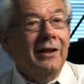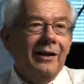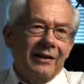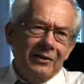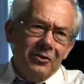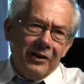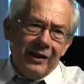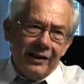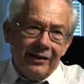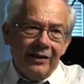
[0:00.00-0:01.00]
And then you
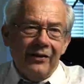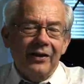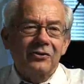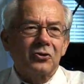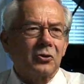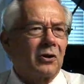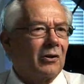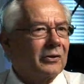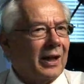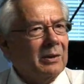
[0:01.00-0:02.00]
get into the
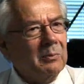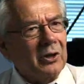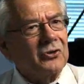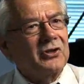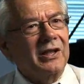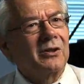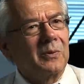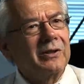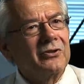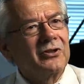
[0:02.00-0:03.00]
so-called nightmare
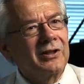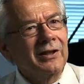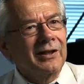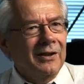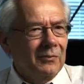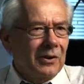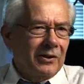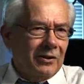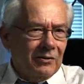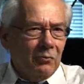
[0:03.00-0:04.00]
sequence, where
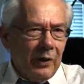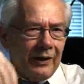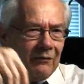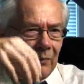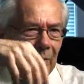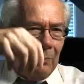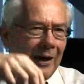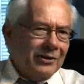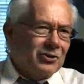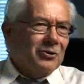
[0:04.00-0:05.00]
you're running from the
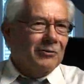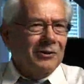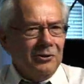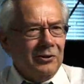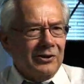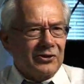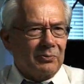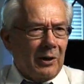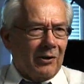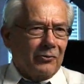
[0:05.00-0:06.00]
monster, and you get
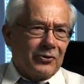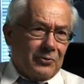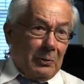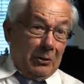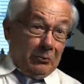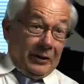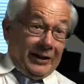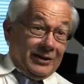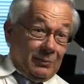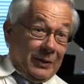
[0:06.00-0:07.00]
smaller and smaller, and it
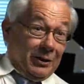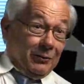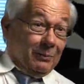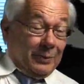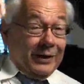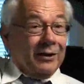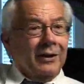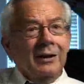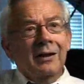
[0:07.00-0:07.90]
gets bigger and bigger.